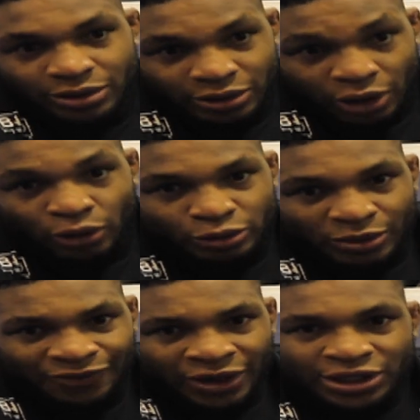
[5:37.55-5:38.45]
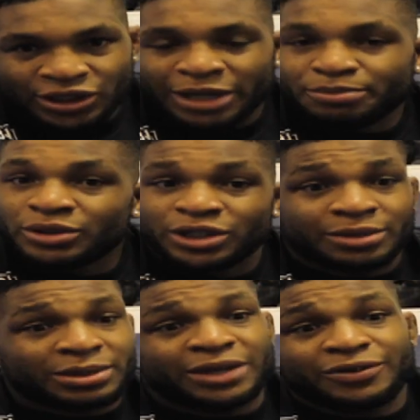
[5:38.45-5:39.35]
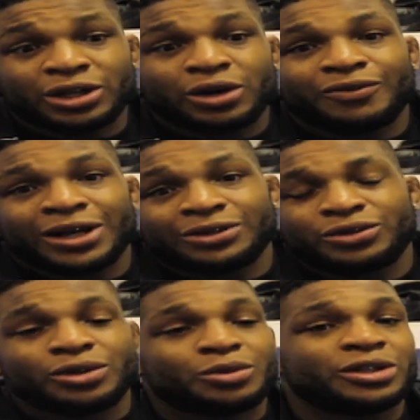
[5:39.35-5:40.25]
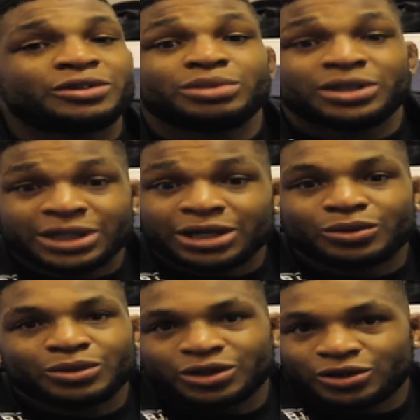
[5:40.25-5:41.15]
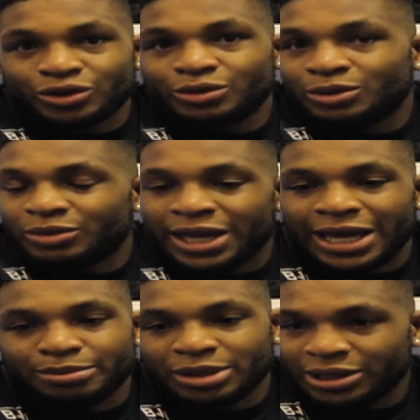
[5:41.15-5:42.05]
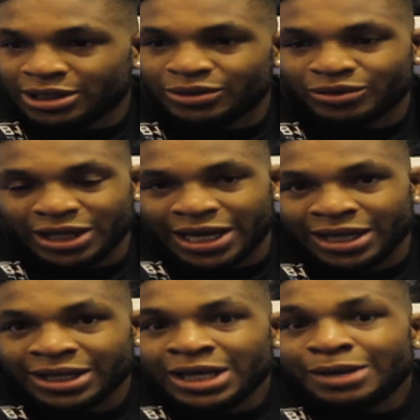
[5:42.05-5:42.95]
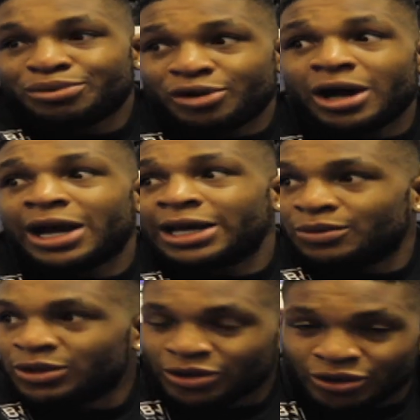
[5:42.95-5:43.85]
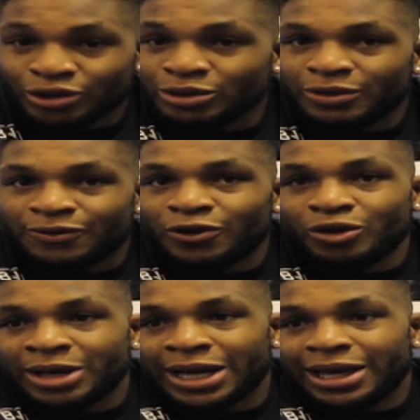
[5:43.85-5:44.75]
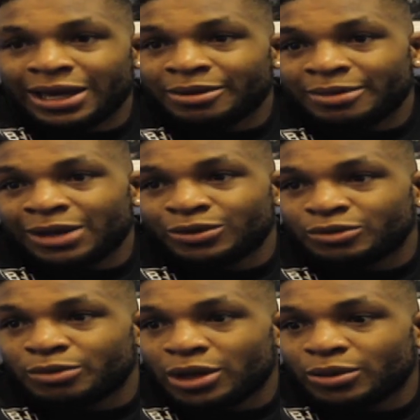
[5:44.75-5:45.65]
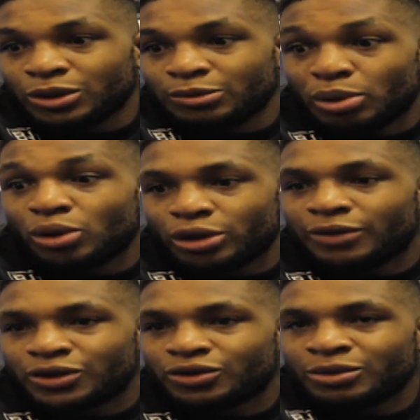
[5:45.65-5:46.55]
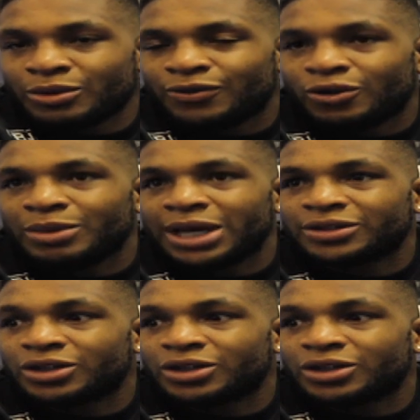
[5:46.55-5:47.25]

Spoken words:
The Ultimate Fighting Championship, even the old Valetudo ones in Brazil, was a tournament with a headbutt and all that. Pride was a tournament format. MMA was born of a tournament format.